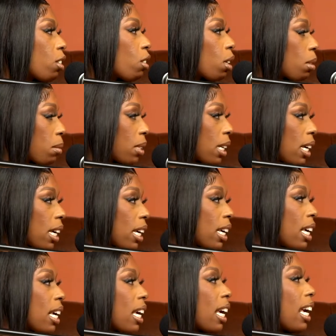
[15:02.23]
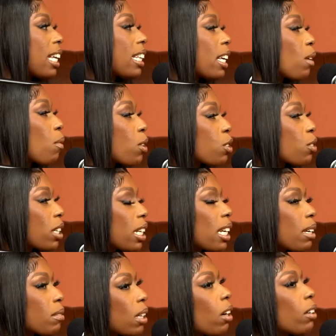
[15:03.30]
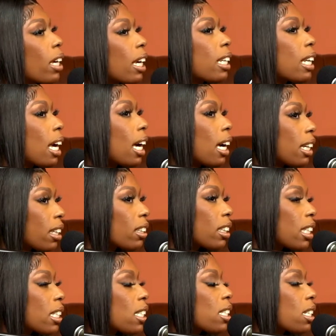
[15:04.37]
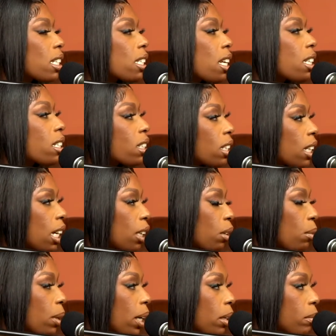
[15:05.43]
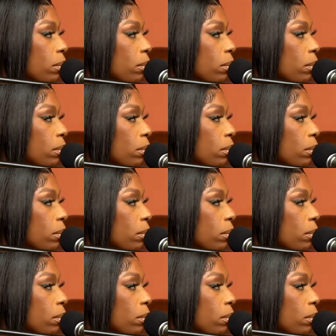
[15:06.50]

know what I'm saying? And then once you get in, like, okay, listen to this other shit I can rap.